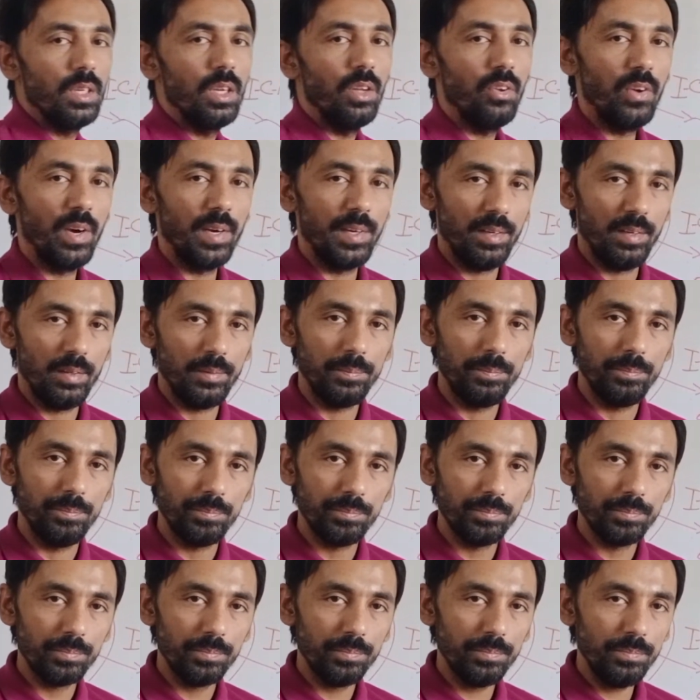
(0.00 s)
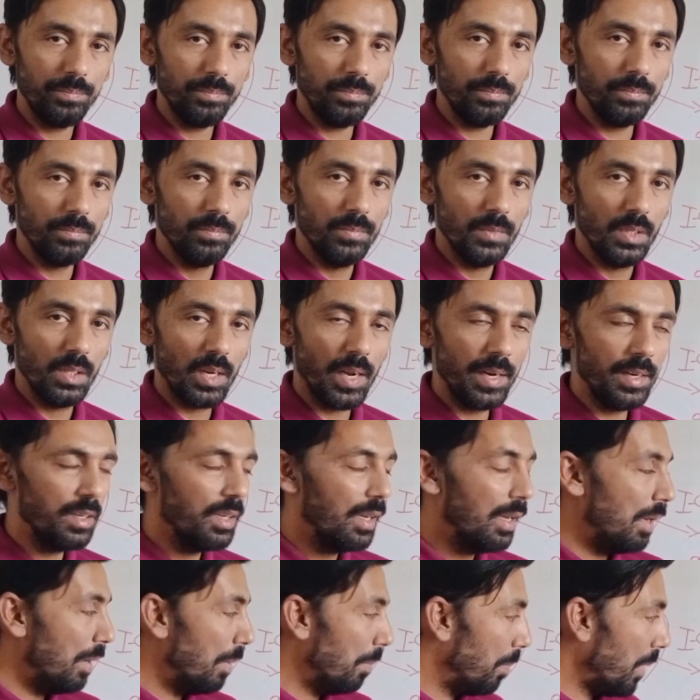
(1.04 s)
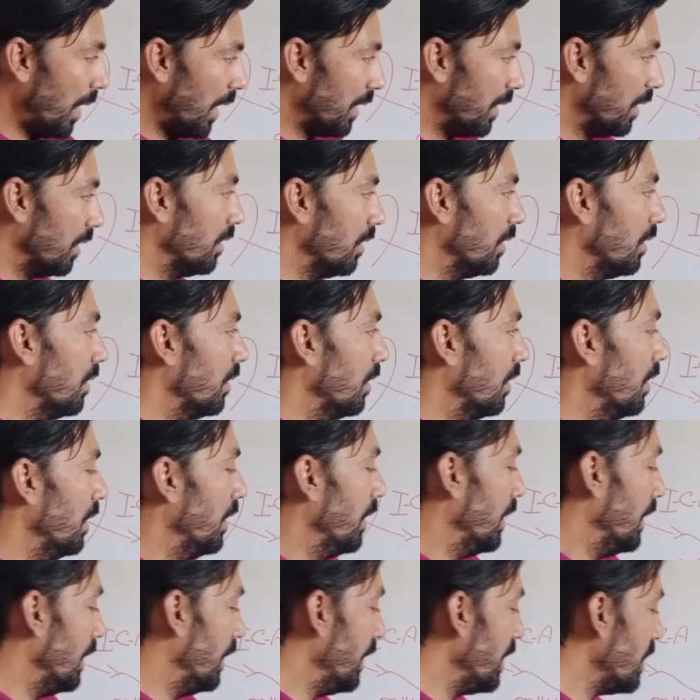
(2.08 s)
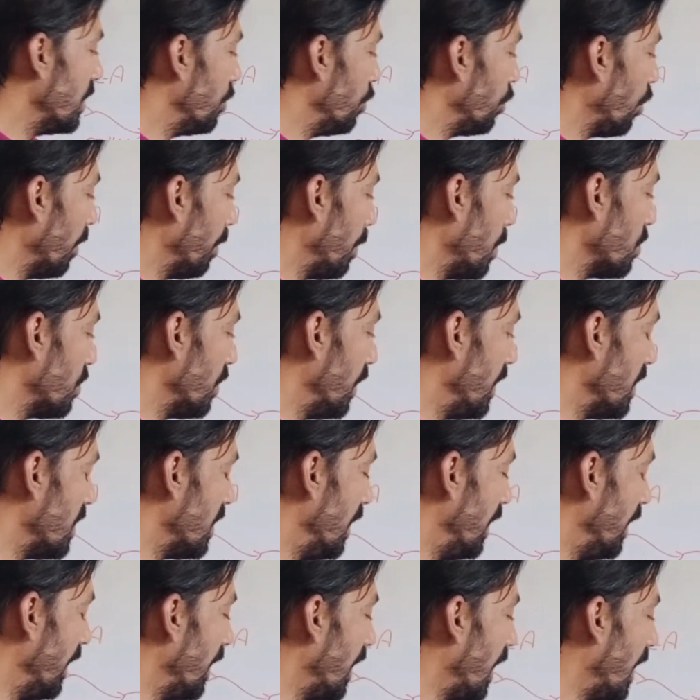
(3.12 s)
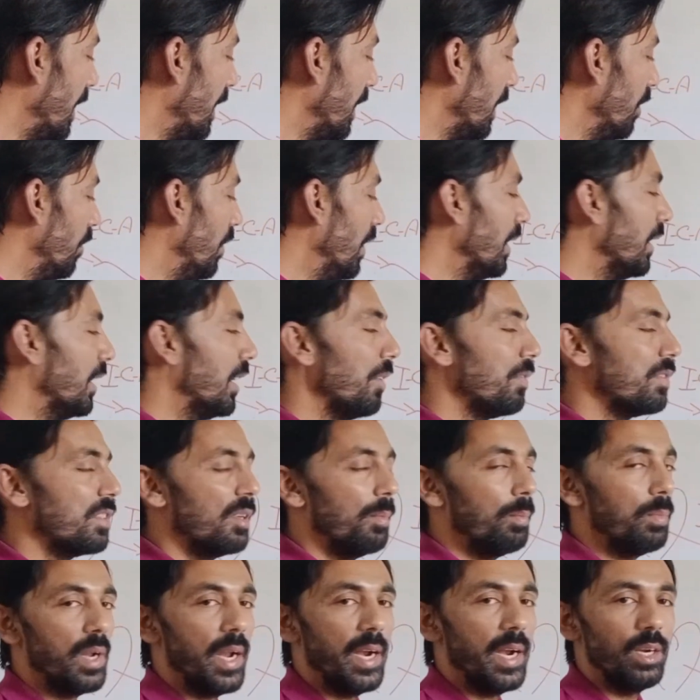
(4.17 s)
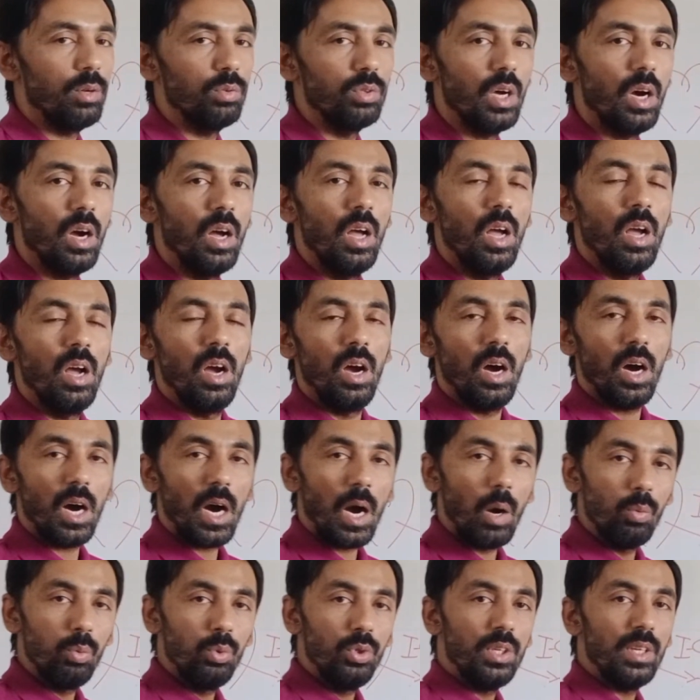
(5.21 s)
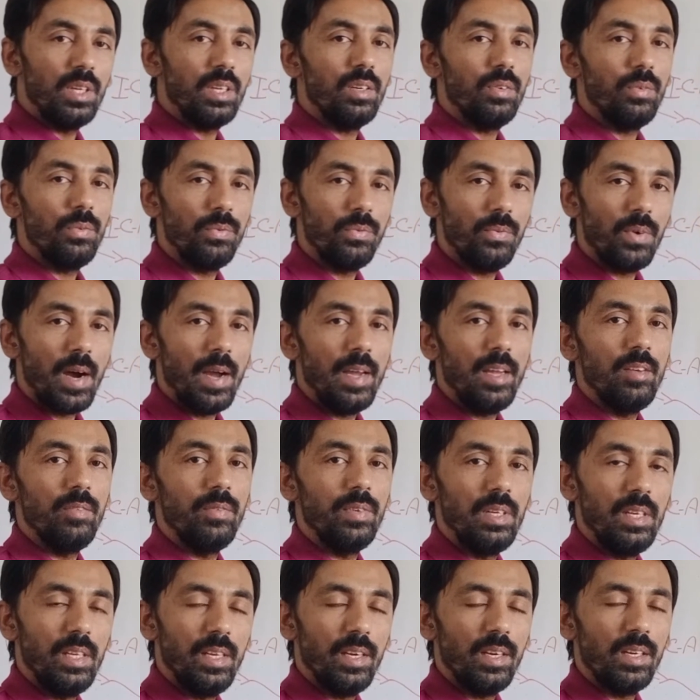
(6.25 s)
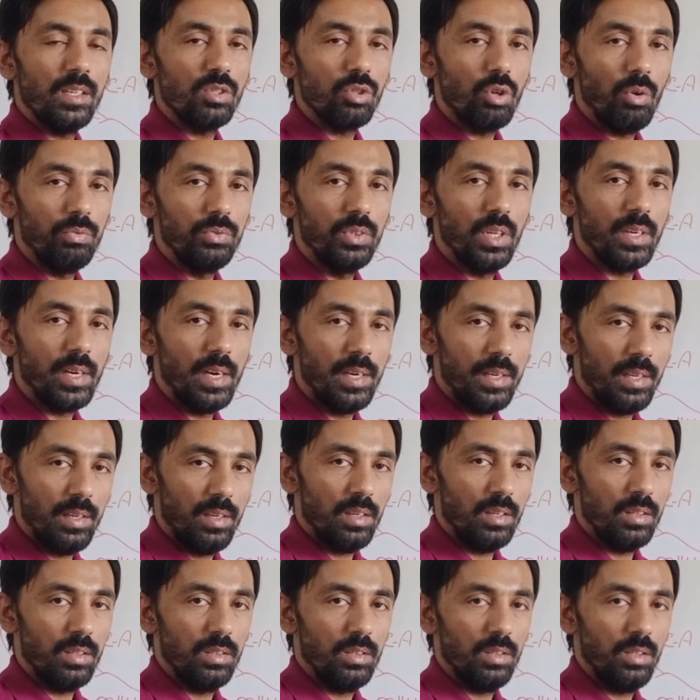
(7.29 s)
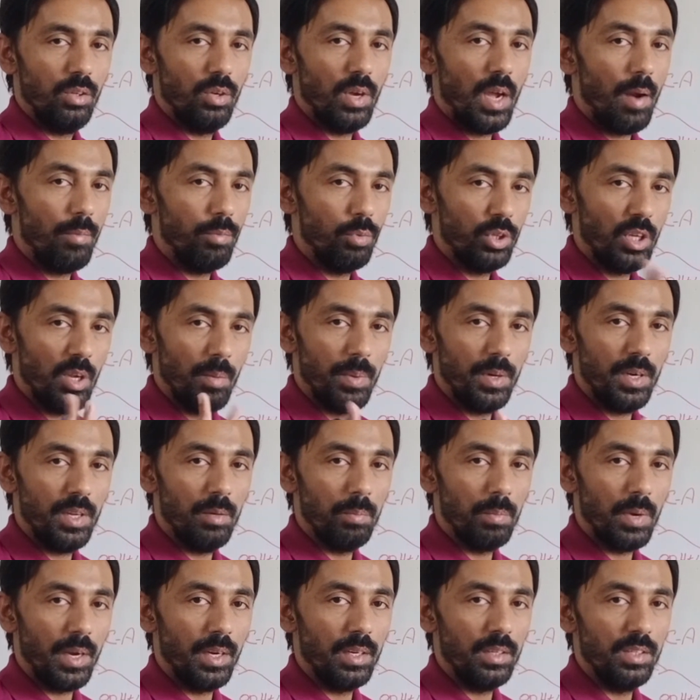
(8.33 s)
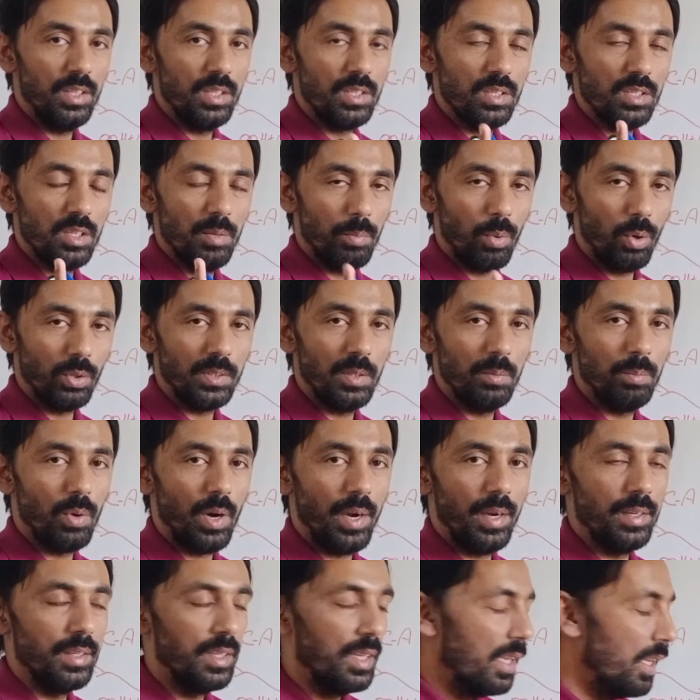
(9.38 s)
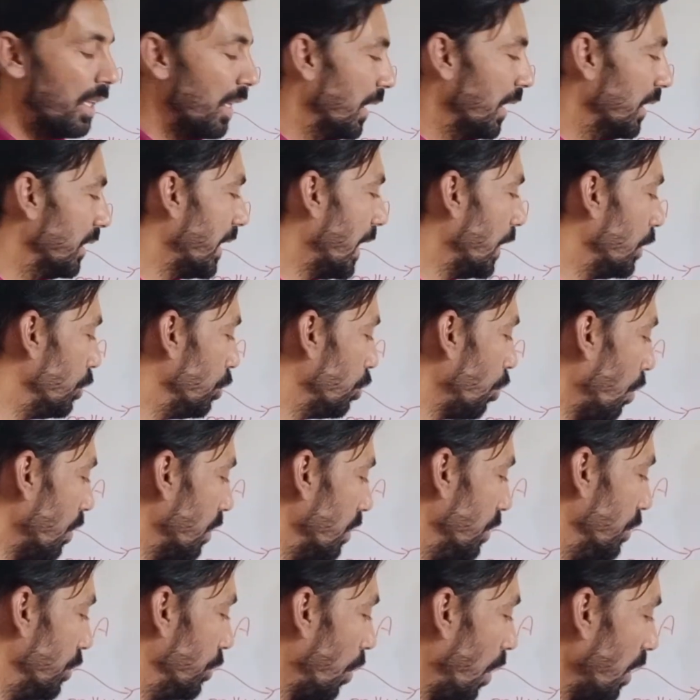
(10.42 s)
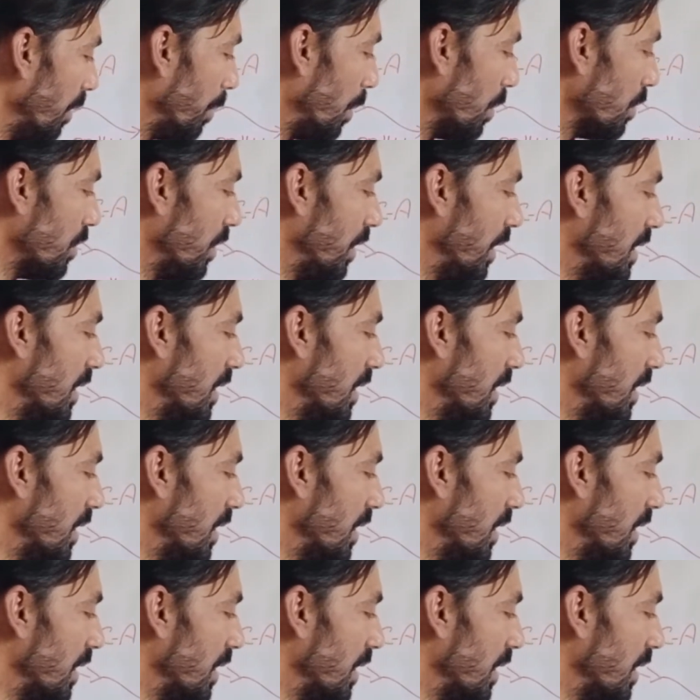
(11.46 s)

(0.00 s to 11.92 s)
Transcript: retina, right? But this short posterior ciliary artery will give supply to the outer 5 layers of the retina. You have to keep it in mind. This is important point, that short posterior